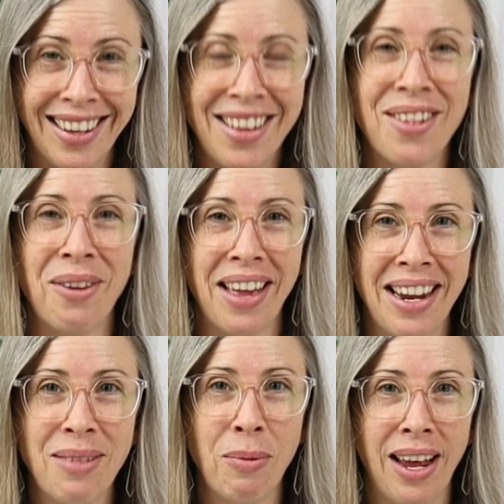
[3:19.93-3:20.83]
So that
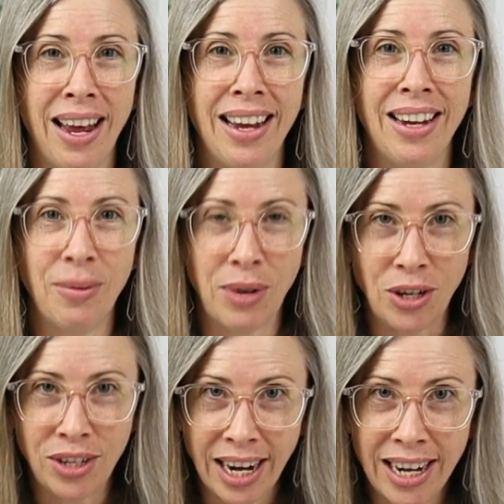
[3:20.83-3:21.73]
is where when you
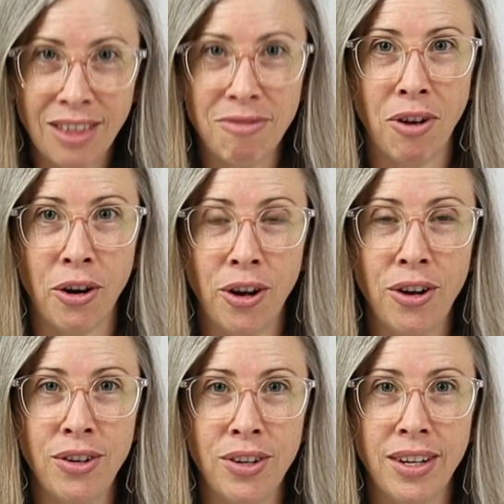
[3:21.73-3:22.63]
take the
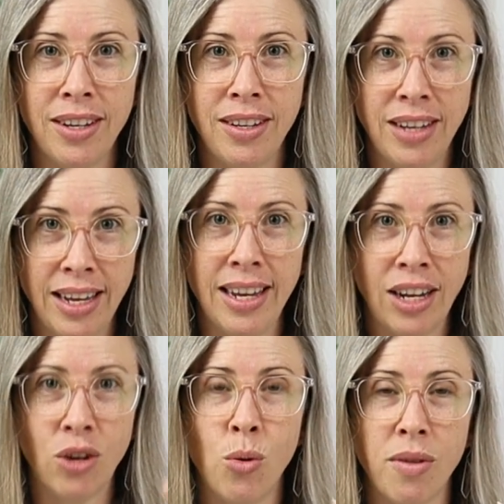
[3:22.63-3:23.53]
photo,
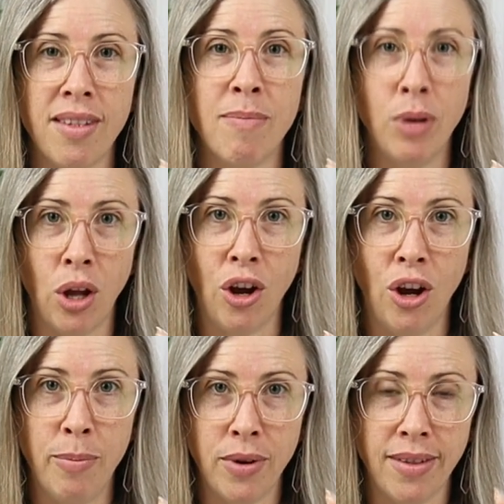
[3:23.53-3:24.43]
it causes
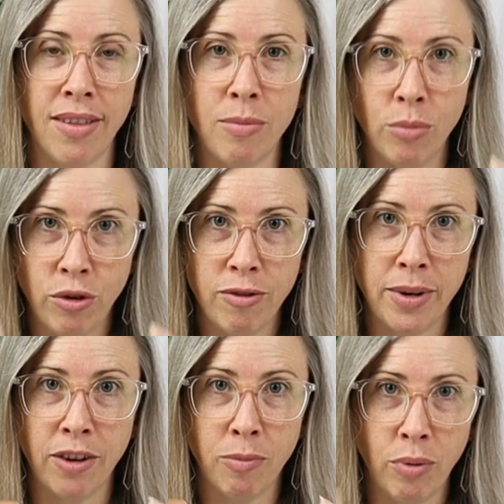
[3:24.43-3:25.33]
blur because of the
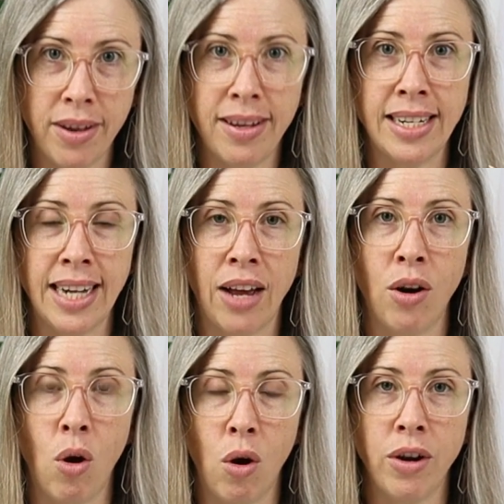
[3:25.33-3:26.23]
movement of pressing down
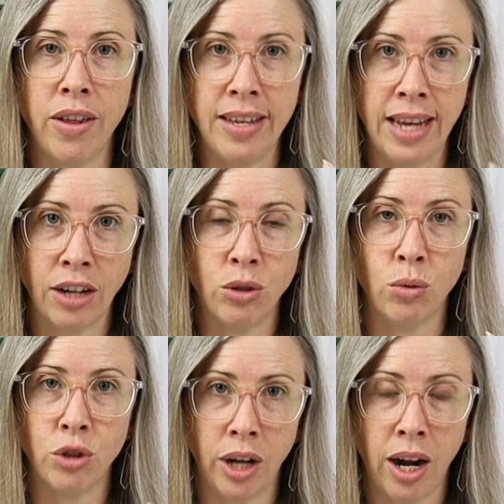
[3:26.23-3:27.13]
on the actual
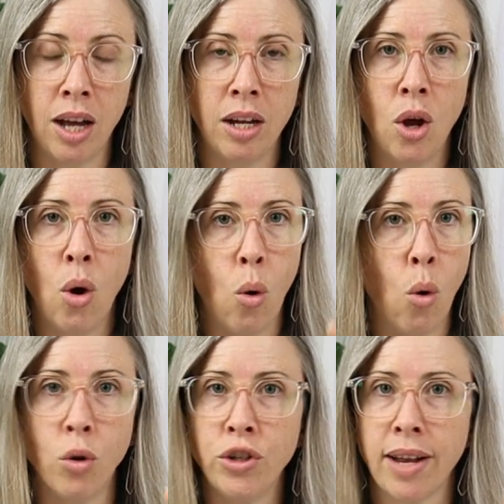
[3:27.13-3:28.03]
shutter,
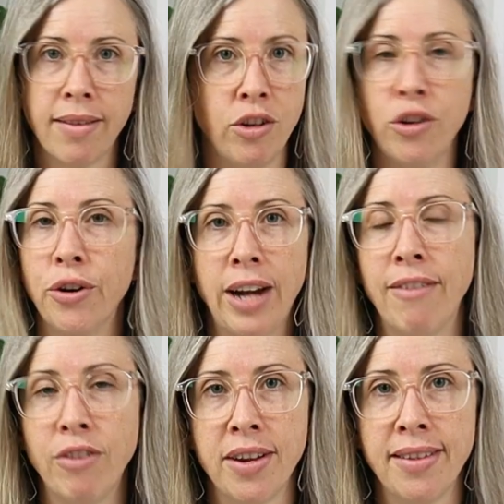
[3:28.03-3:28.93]
or just you don't have
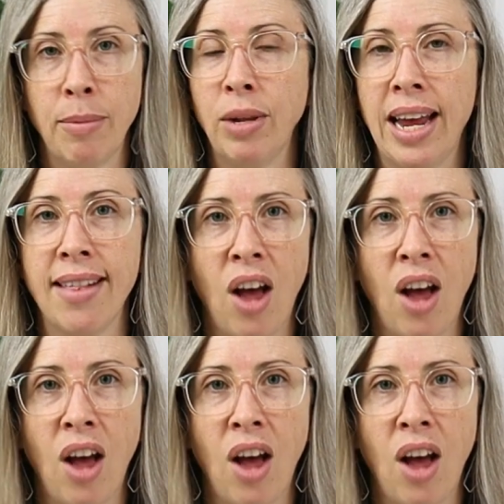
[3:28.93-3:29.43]
very stable hands.